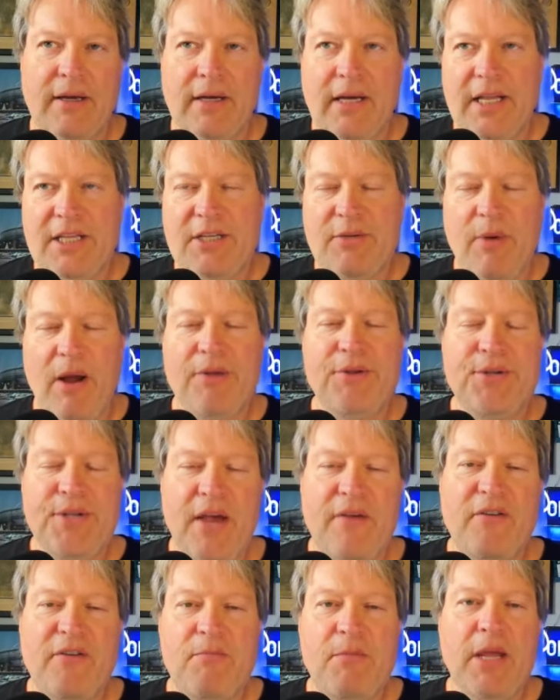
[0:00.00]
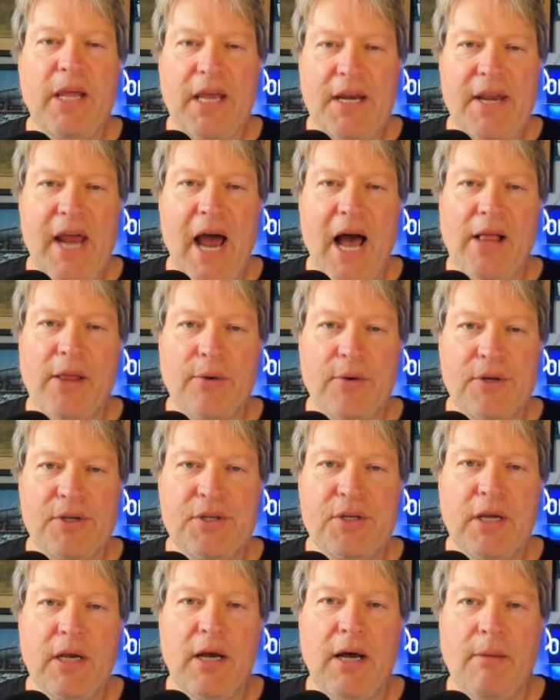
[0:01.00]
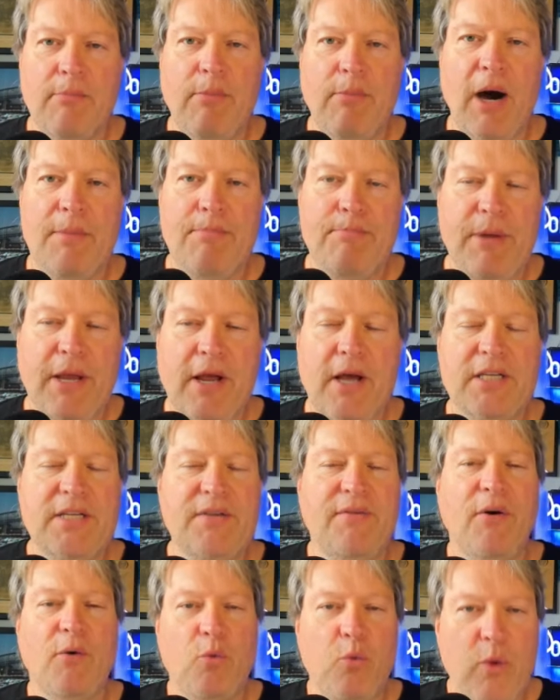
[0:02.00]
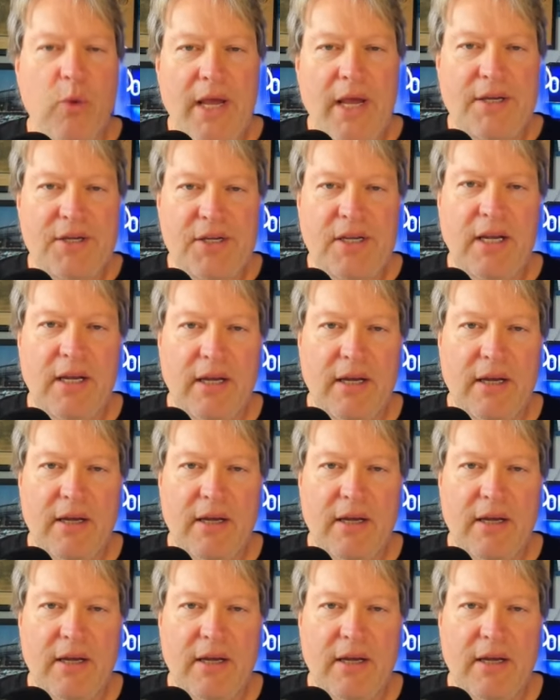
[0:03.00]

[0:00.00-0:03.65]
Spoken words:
it's around $7 million, but because of a wrist,